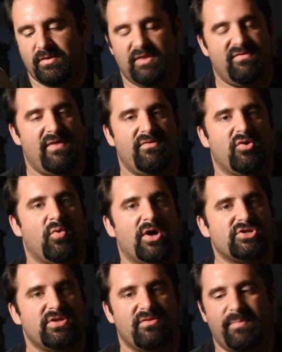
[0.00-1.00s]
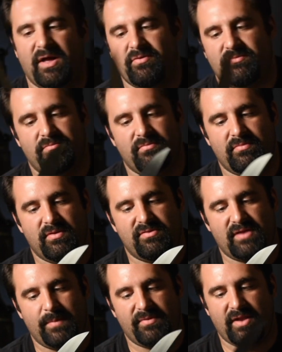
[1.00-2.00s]
If you have any questions about this
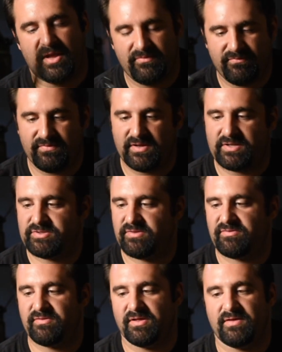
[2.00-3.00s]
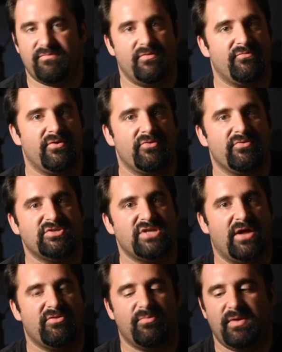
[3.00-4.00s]
type of knife, just feel free to reach
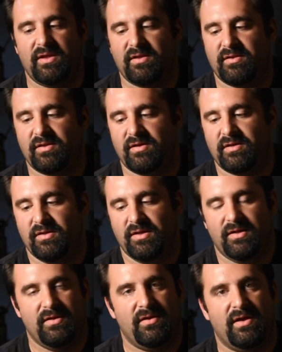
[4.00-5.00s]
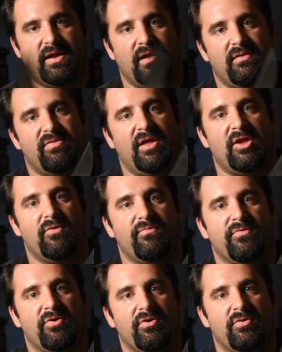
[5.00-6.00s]
out to me. And again, thank you
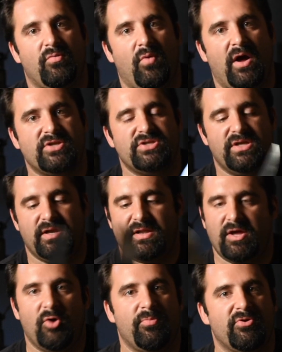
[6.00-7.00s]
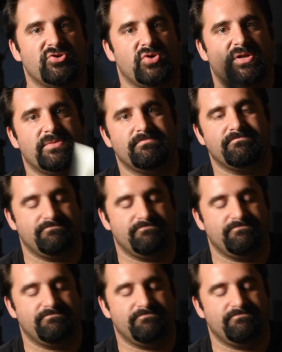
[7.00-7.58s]
for watching, and I hope you enjoyed it.